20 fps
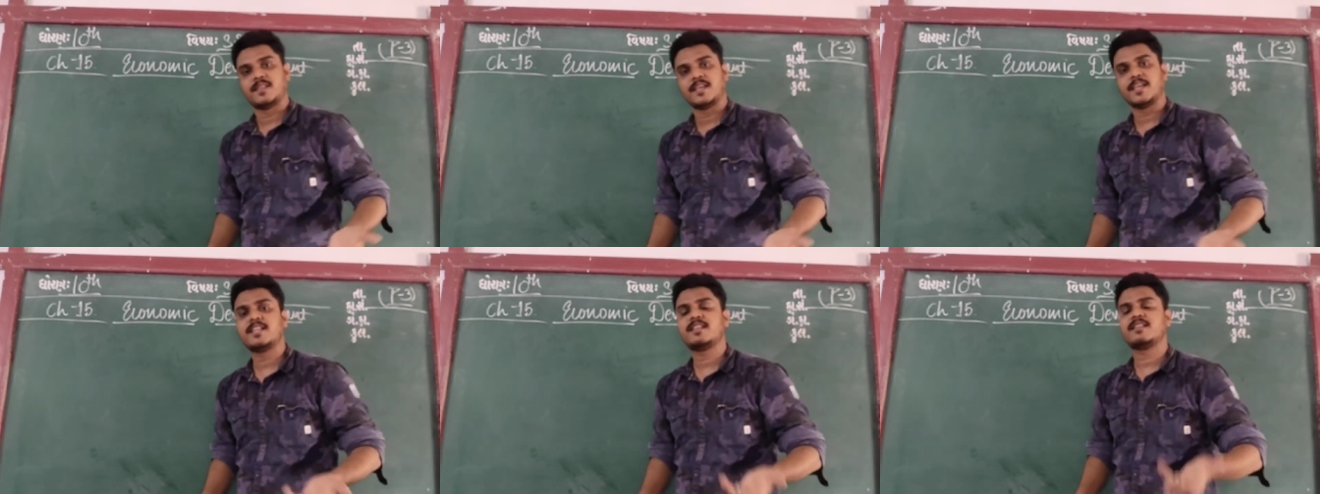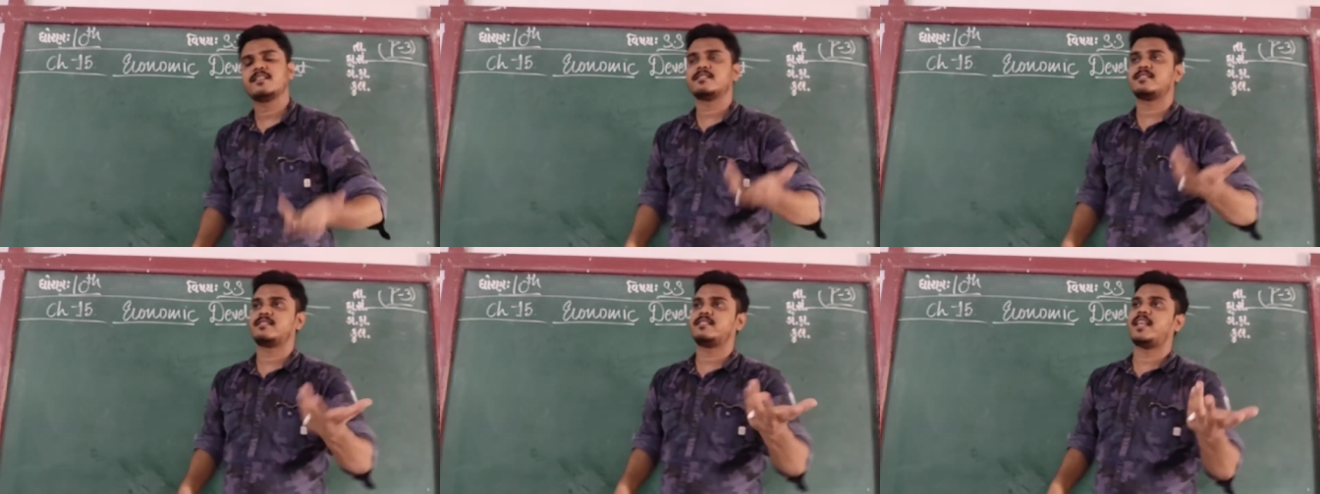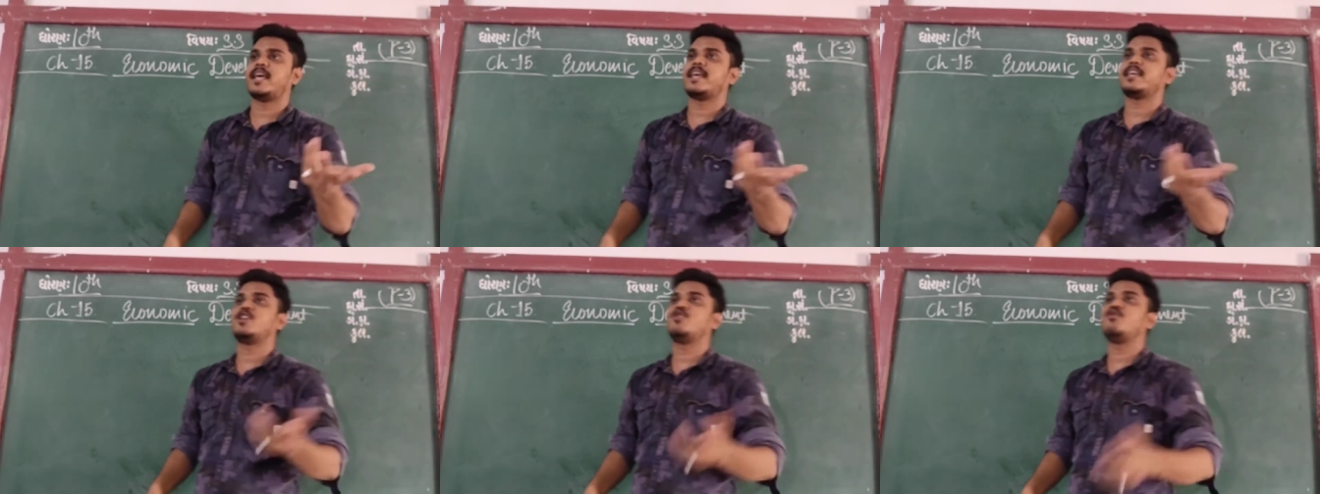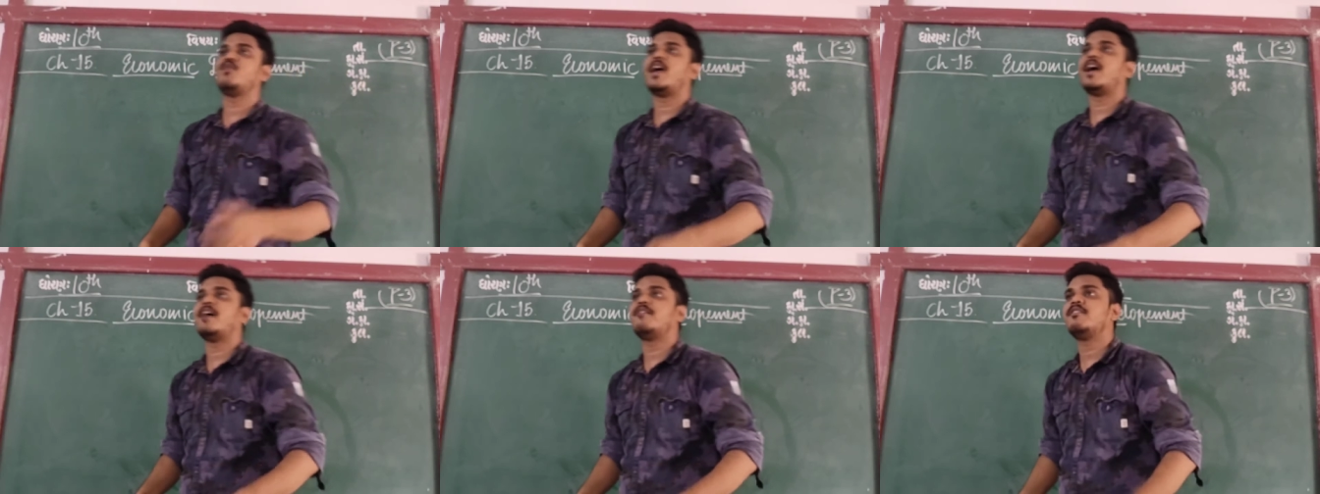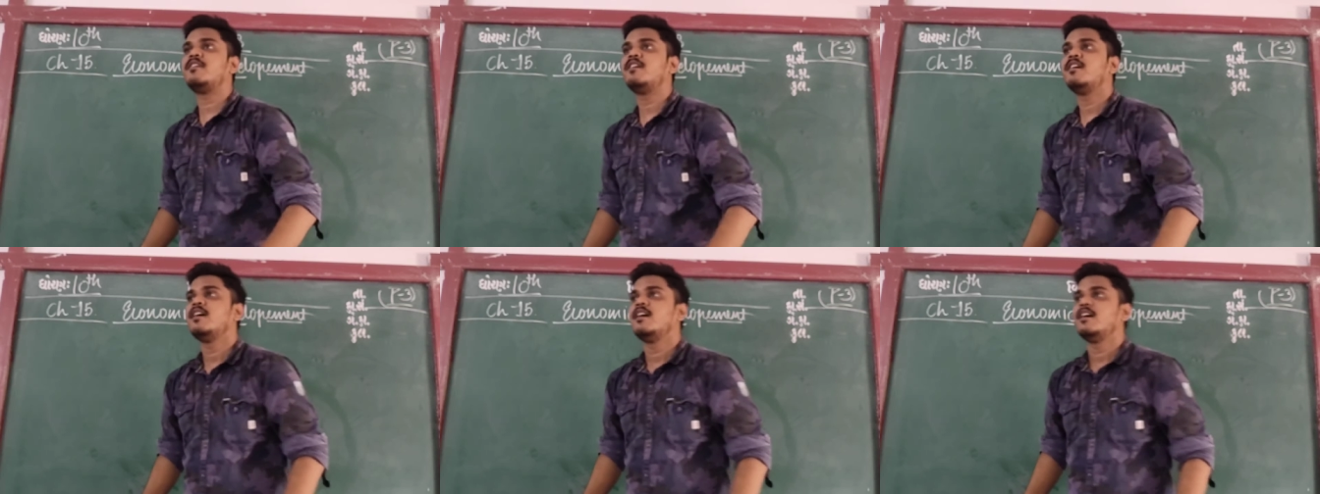It's like you have
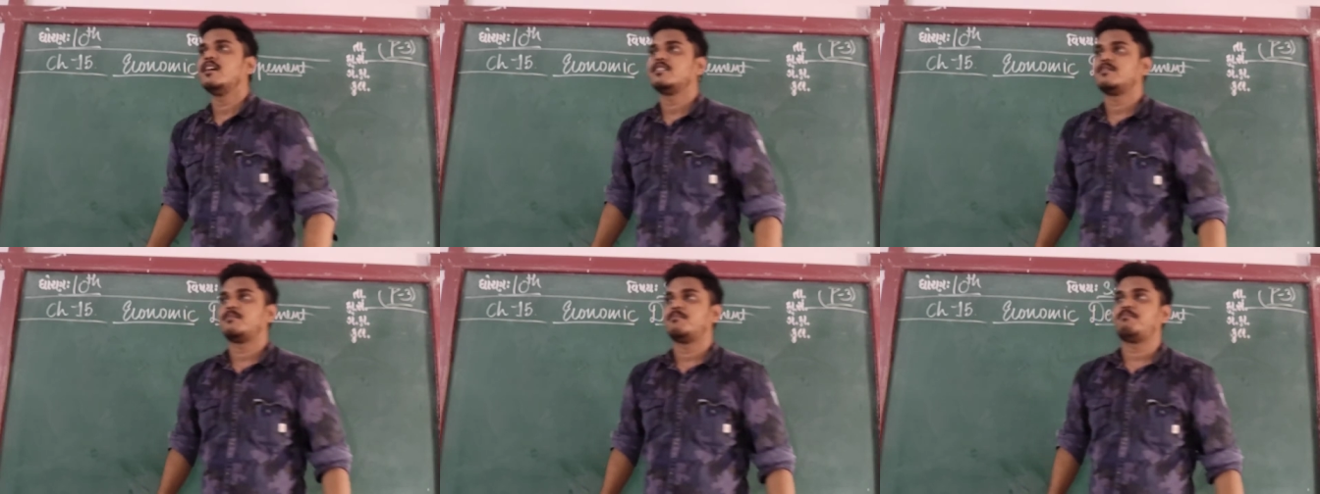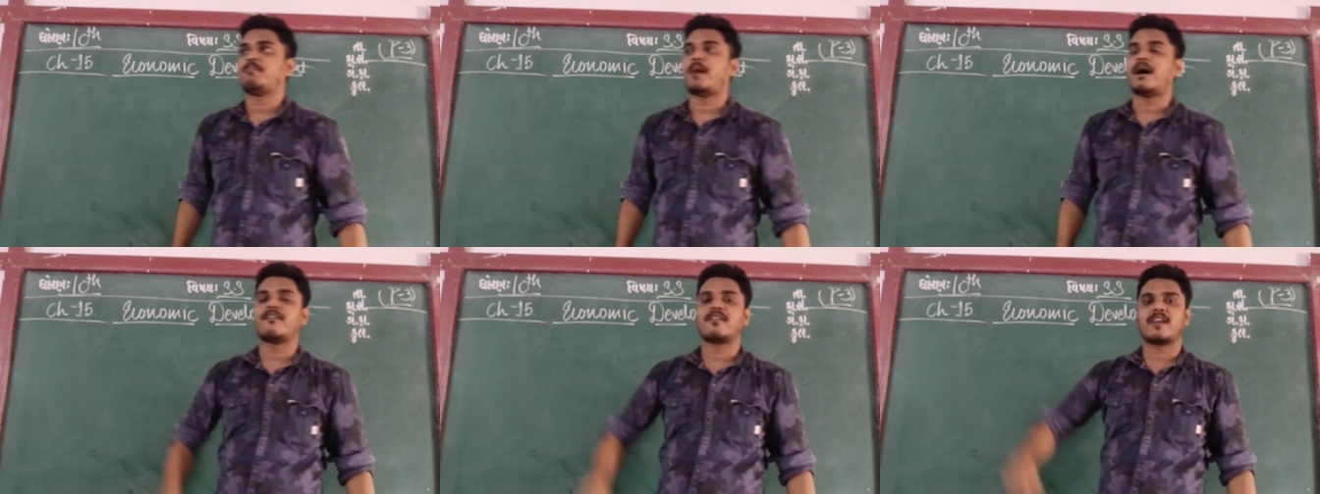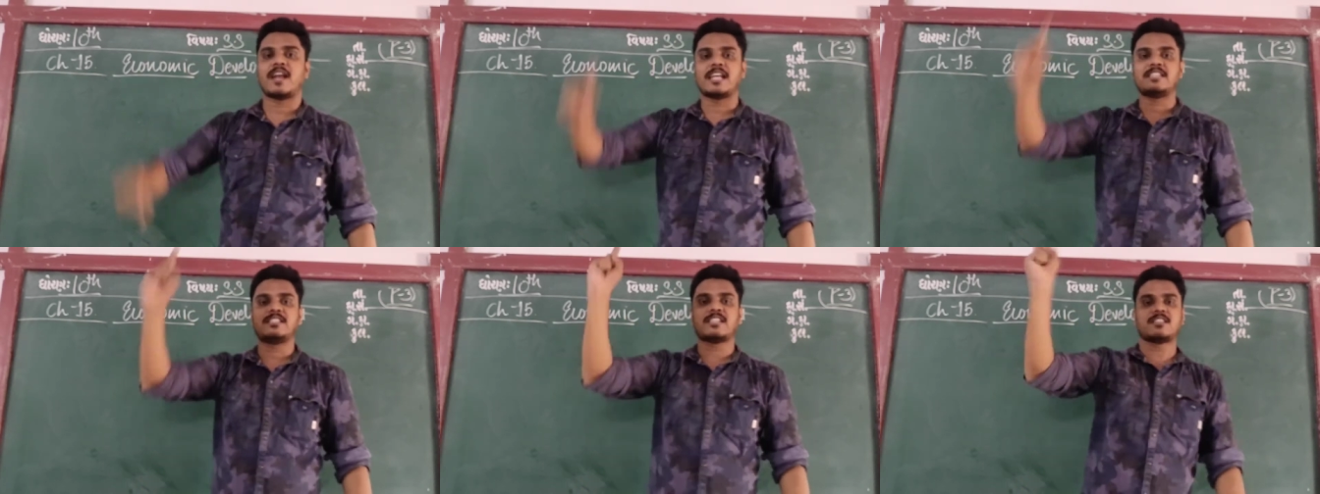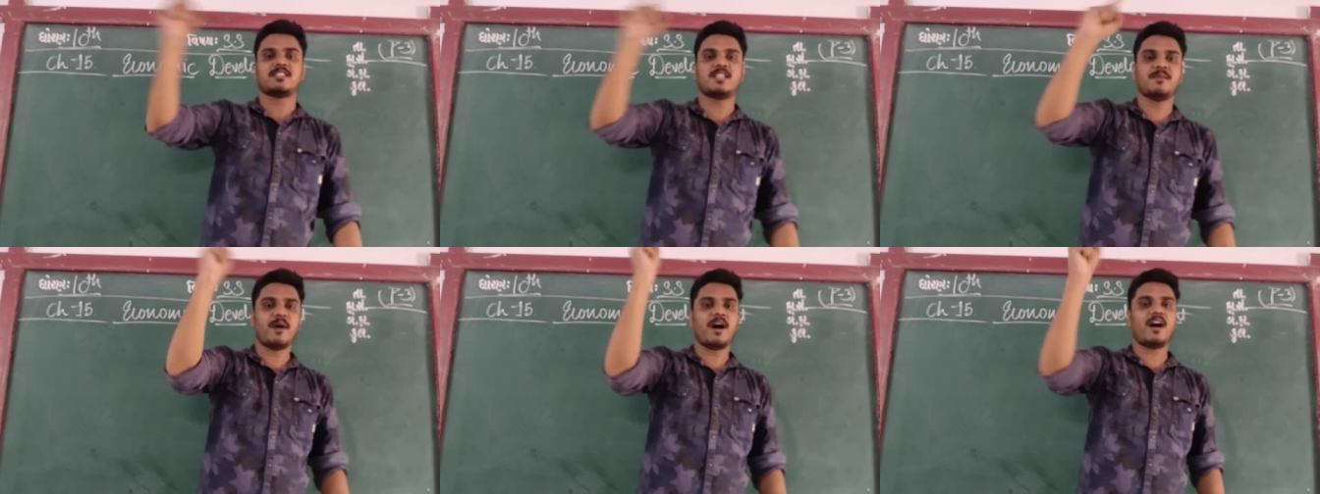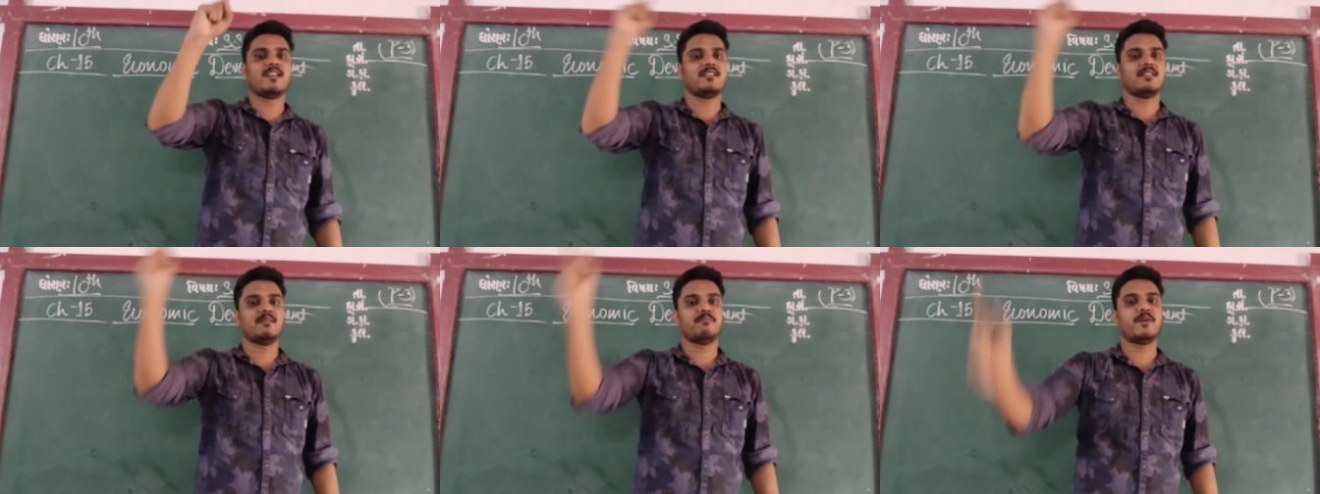a power like
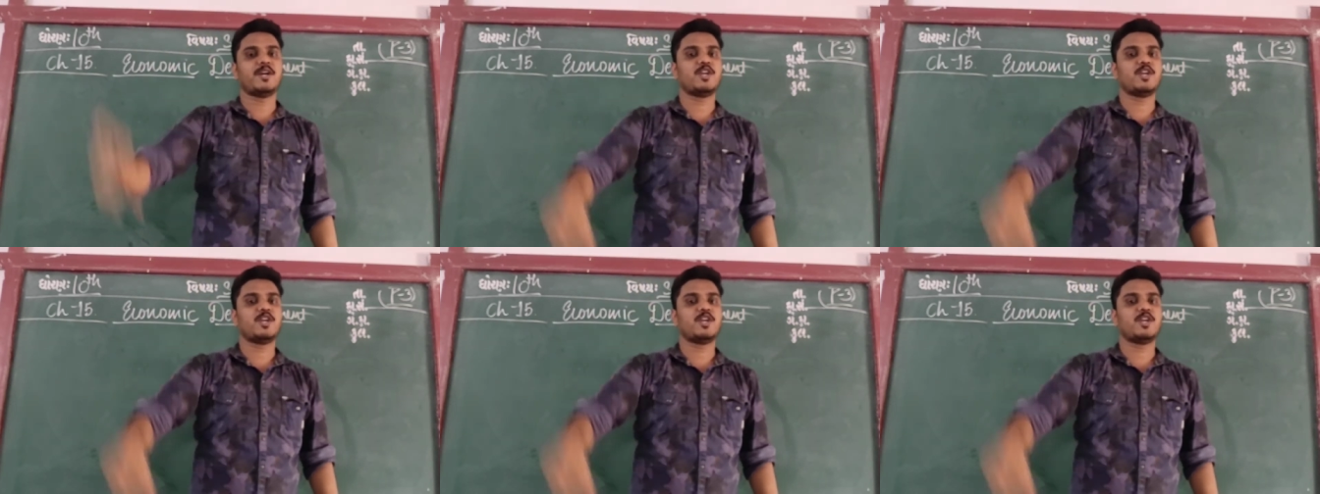Shaktiman,